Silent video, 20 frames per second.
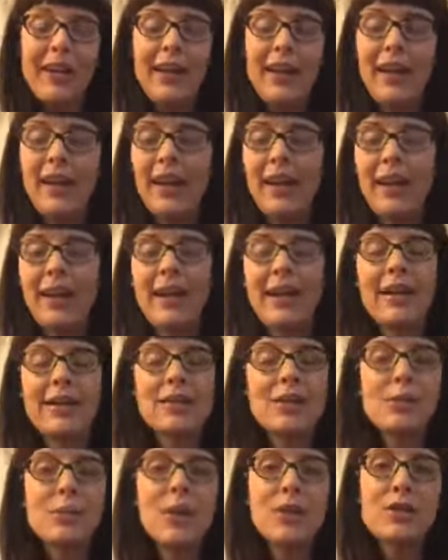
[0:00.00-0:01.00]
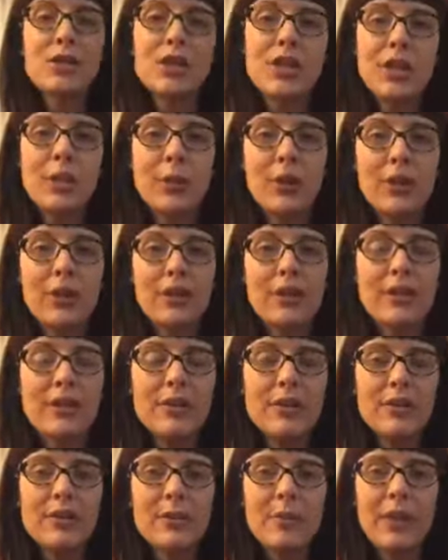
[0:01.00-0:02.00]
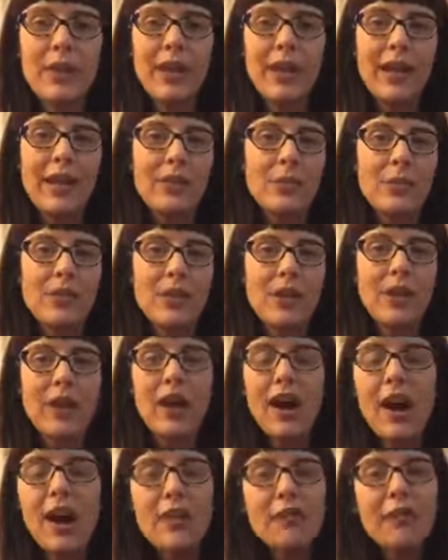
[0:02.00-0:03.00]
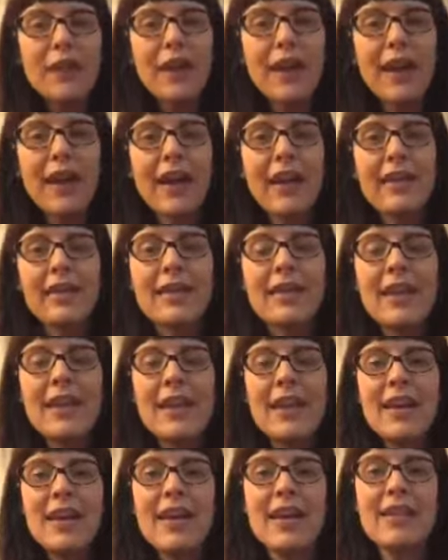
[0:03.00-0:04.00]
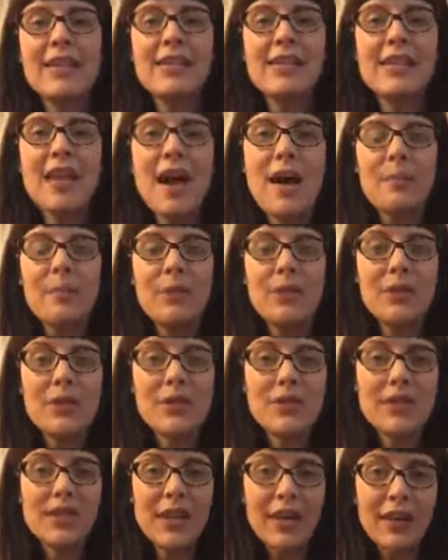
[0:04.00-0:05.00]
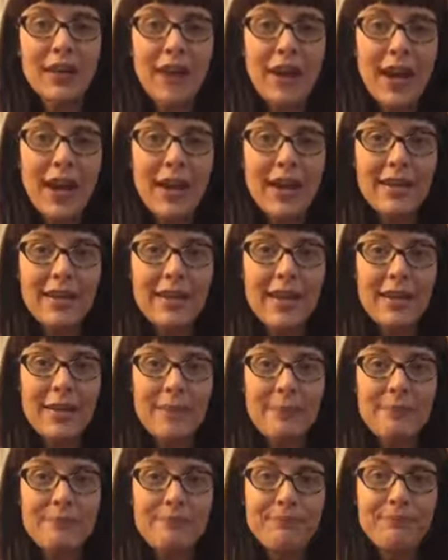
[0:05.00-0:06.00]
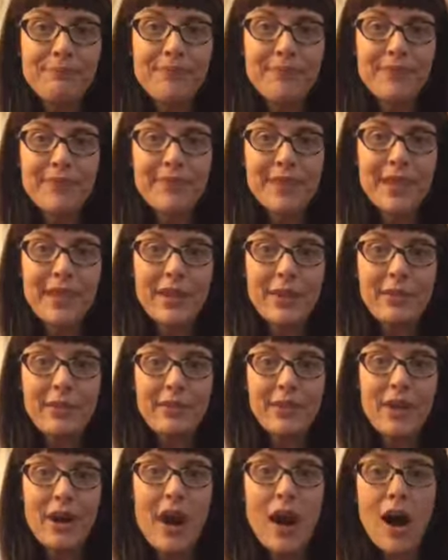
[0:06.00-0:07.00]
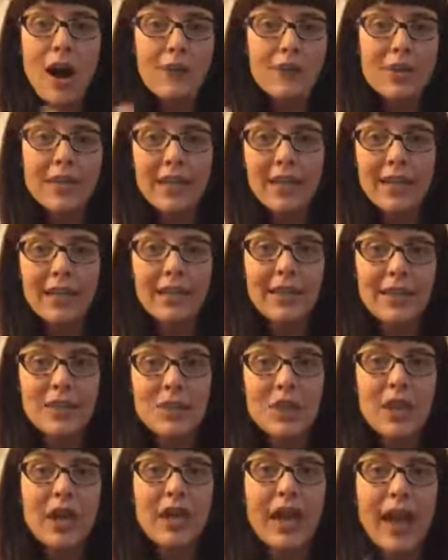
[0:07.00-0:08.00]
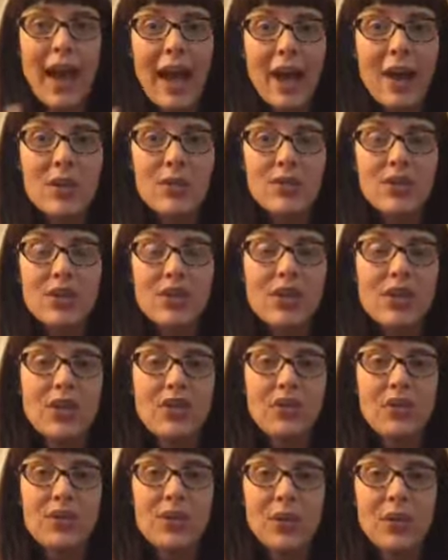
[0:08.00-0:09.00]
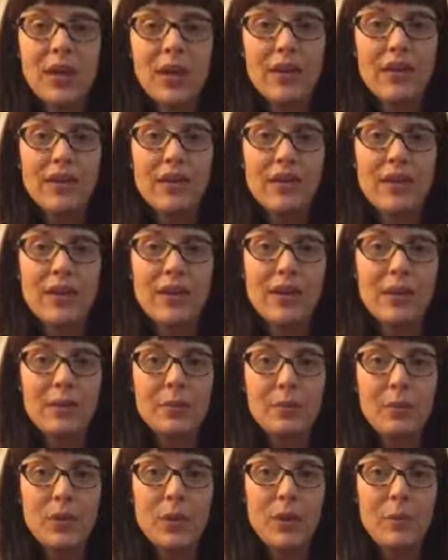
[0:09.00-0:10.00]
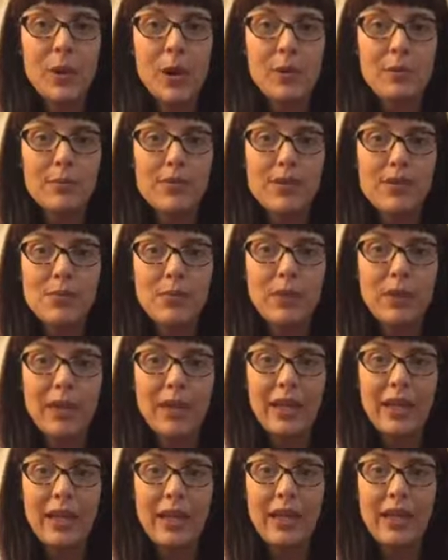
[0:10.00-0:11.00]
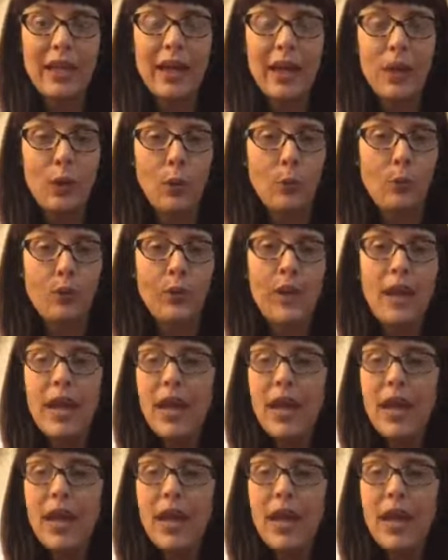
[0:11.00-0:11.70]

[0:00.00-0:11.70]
And especially with littles, when they're coughing and it's not producing a great cough to get the junk out, doing the booty bombs really help.